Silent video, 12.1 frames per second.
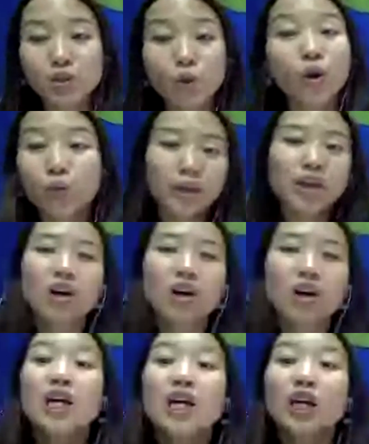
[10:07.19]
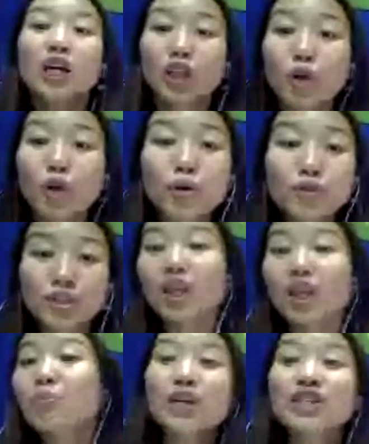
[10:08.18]
or we call it global
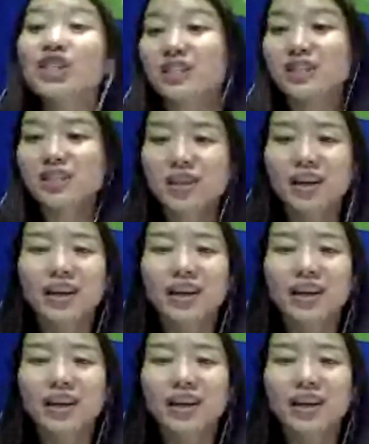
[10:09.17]
celebrations.